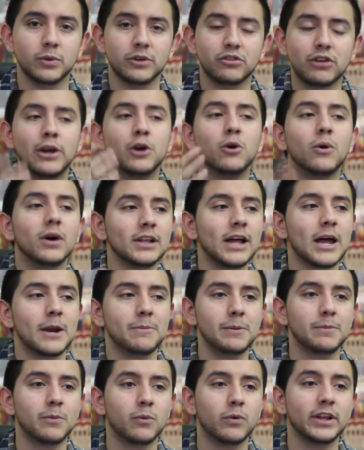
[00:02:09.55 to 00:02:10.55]
which I know a lot
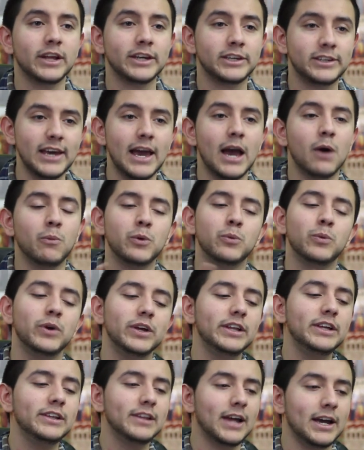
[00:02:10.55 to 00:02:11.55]
of people were like, yeah, we
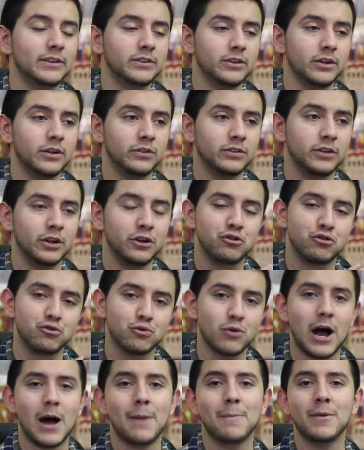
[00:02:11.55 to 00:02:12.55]
really like the
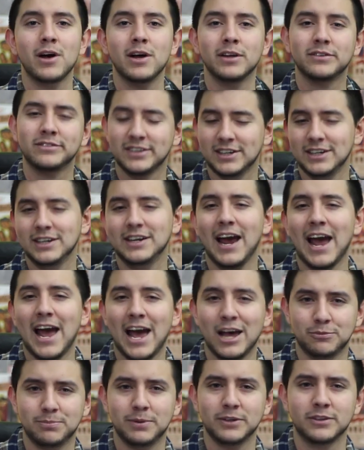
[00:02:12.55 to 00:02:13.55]
drama teen
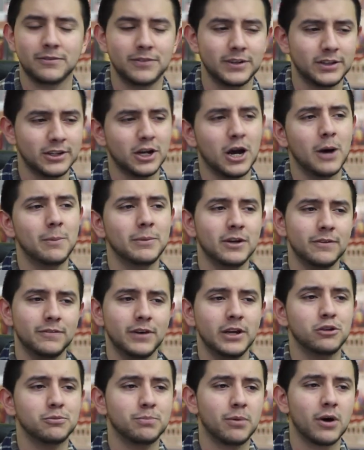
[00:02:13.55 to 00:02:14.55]
aspect of it, the coming of
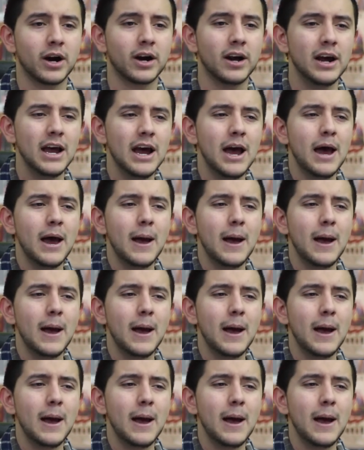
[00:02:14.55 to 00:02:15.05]
age part.